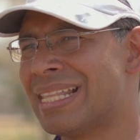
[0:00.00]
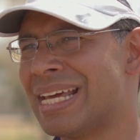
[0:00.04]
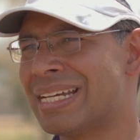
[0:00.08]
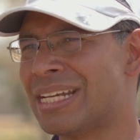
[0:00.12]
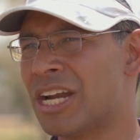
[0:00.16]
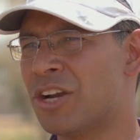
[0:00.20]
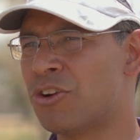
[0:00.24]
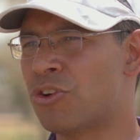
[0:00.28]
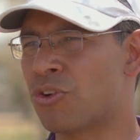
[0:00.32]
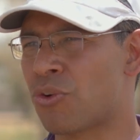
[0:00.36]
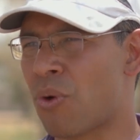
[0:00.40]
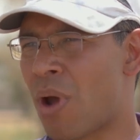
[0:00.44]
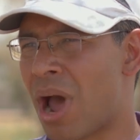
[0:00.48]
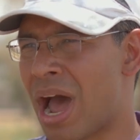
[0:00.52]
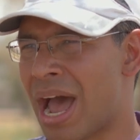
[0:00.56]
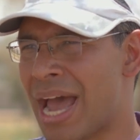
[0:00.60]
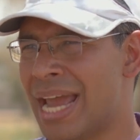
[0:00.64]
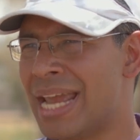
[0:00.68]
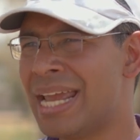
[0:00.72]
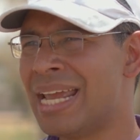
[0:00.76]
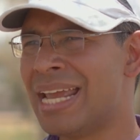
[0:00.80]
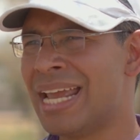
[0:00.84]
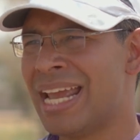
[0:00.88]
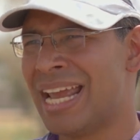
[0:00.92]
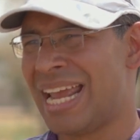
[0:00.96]
that are
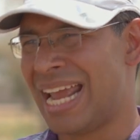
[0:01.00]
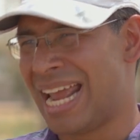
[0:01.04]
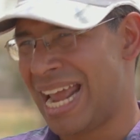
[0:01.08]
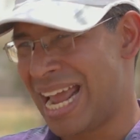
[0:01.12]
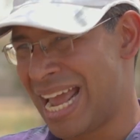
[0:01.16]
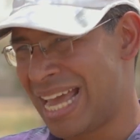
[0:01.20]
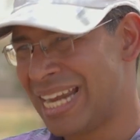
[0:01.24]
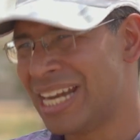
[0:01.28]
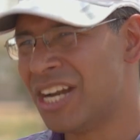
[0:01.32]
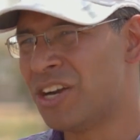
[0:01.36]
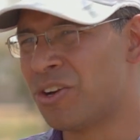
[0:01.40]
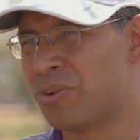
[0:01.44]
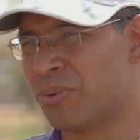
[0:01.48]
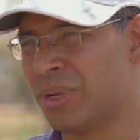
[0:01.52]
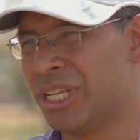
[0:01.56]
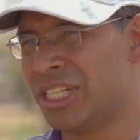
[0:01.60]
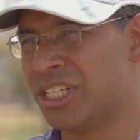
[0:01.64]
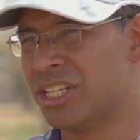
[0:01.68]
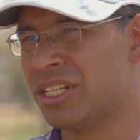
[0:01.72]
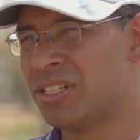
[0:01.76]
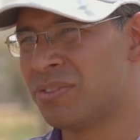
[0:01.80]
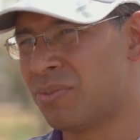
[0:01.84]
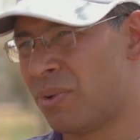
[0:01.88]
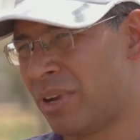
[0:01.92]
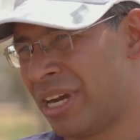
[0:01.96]
dry, arid
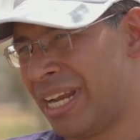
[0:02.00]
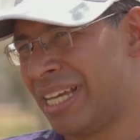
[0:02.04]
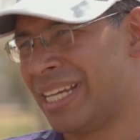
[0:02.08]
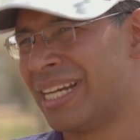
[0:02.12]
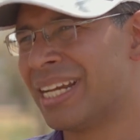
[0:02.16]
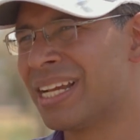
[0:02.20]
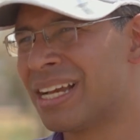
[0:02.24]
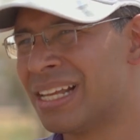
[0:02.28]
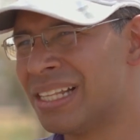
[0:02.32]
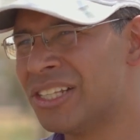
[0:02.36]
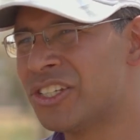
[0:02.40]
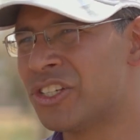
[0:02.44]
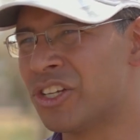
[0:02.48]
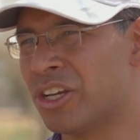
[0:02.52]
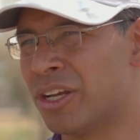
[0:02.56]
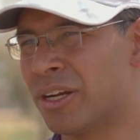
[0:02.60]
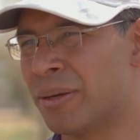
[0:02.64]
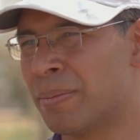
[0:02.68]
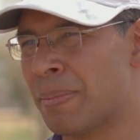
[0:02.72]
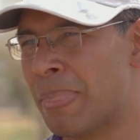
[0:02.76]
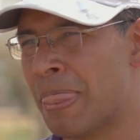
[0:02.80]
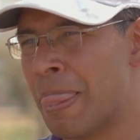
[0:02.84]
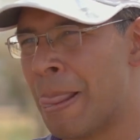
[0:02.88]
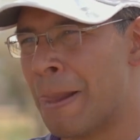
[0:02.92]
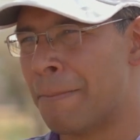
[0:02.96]
regions for agriculture.
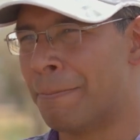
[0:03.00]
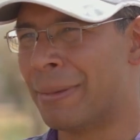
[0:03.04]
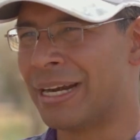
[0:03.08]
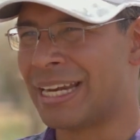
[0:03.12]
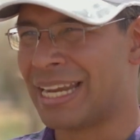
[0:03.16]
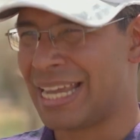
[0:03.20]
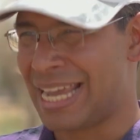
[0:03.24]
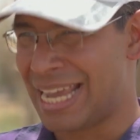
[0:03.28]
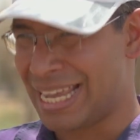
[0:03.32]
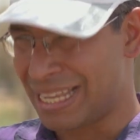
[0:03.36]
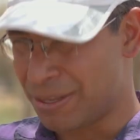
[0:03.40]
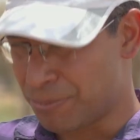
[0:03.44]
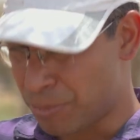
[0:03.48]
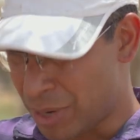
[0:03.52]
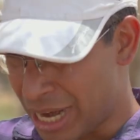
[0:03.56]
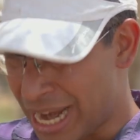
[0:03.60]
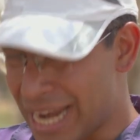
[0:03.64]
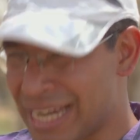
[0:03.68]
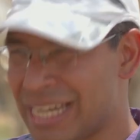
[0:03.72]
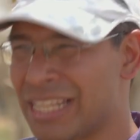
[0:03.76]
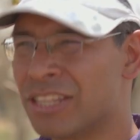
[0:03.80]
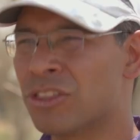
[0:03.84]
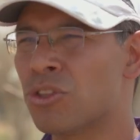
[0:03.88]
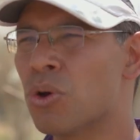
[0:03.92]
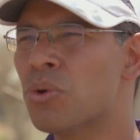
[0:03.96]
But
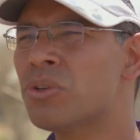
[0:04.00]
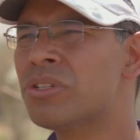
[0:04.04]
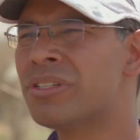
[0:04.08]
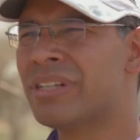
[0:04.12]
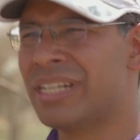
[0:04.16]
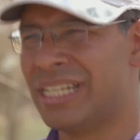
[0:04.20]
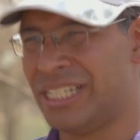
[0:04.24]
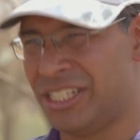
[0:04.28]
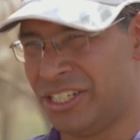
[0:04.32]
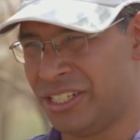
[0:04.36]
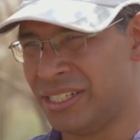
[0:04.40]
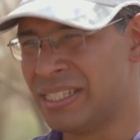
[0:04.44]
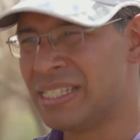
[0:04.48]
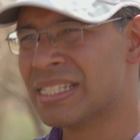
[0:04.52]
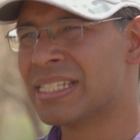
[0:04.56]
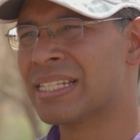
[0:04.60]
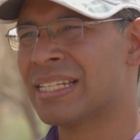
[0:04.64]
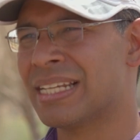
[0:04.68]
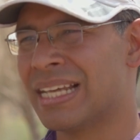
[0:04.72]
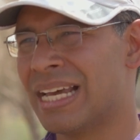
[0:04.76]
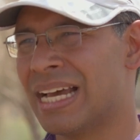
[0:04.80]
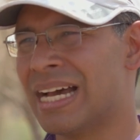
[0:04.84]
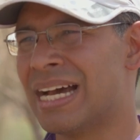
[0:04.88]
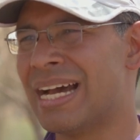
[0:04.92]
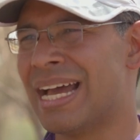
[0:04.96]
And in those regions,
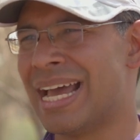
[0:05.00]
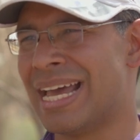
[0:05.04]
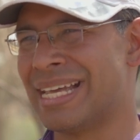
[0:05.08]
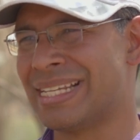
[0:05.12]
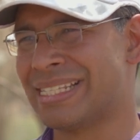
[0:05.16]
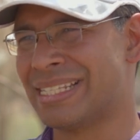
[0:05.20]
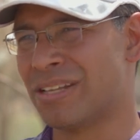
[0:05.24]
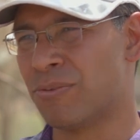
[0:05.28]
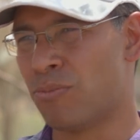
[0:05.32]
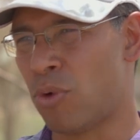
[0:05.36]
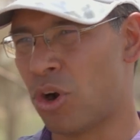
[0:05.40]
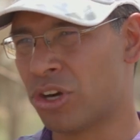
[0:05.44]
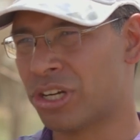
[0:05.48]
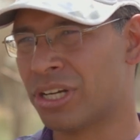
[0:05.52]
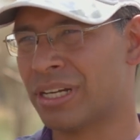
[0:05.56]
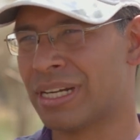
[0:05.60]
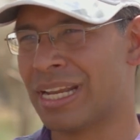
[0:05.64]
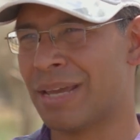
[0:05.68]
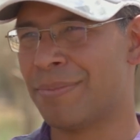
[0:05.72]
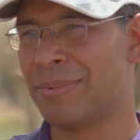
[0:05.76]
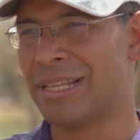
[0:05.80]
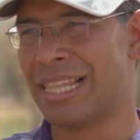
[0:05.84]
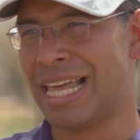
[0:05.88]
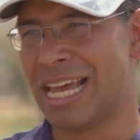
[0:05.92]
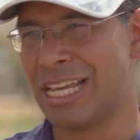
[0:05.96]
as the water
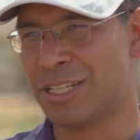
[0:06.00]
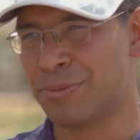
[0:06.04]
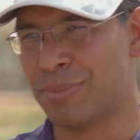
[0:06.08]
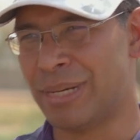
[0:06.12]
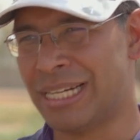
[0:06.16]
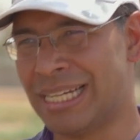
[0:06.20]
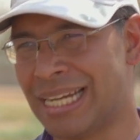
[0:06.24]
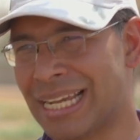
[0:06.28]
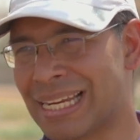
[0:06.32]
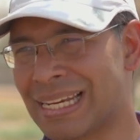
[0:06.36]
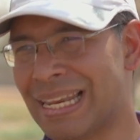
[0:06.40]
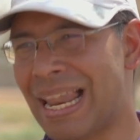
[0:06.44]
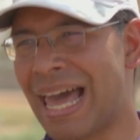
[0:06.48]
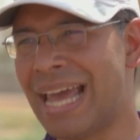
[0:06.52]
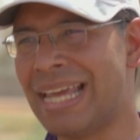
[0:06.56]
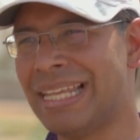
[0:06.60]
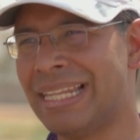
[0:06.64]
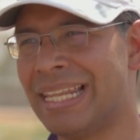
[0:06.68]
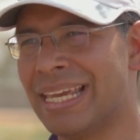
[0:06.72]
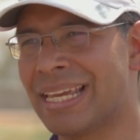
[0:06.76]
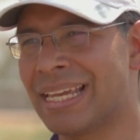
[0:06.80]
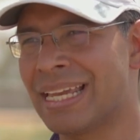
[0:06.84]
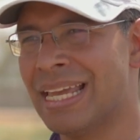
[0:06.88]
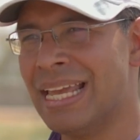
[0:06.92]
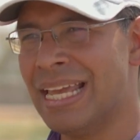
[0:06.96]
table has been
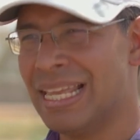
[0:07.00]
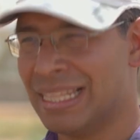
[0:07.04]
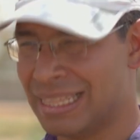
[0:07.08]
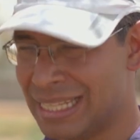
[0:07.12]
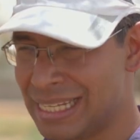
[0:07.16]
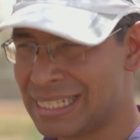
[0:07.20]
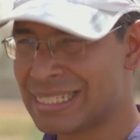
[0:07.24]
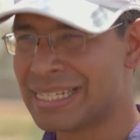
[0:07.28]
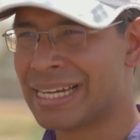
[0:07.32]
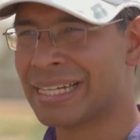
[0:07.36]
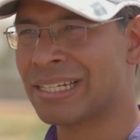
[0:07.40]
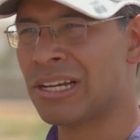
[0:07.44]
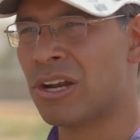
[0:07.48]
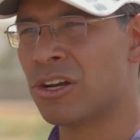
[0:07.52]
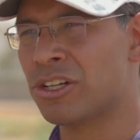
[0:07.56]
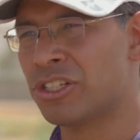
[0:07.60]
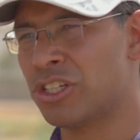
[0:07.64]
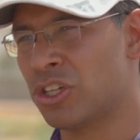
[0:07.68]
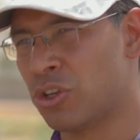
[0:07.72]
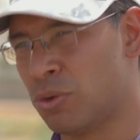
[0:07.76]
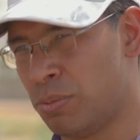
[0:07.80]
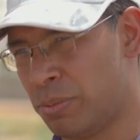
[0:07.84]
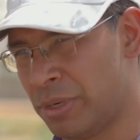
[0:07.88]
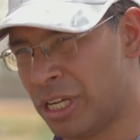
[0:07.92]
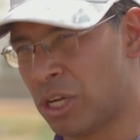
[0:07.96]
declining, this
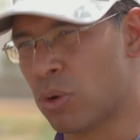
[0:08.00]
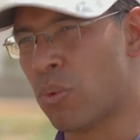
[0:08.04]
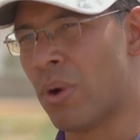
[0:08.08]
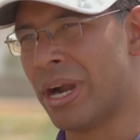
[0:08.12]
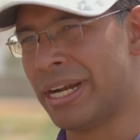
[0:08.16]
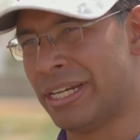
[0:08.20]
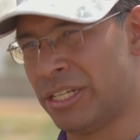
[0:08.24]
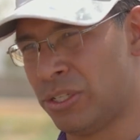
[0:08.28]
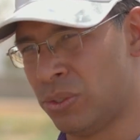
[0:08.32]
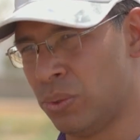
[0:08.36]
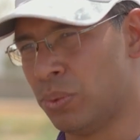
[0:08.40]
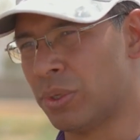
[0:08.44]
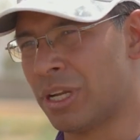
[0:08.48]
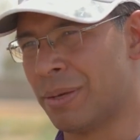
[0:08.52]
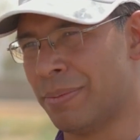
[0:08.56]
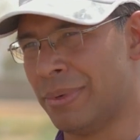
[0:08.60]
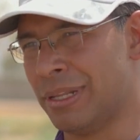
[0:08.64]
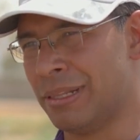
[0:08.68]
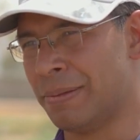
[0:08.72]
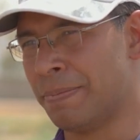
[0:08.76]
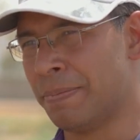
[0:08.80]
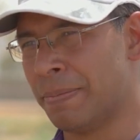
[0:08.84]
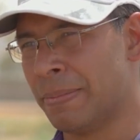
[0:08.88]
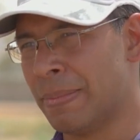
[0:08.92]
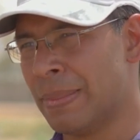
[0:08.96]
technology could be quite
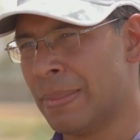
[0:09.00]
suitable.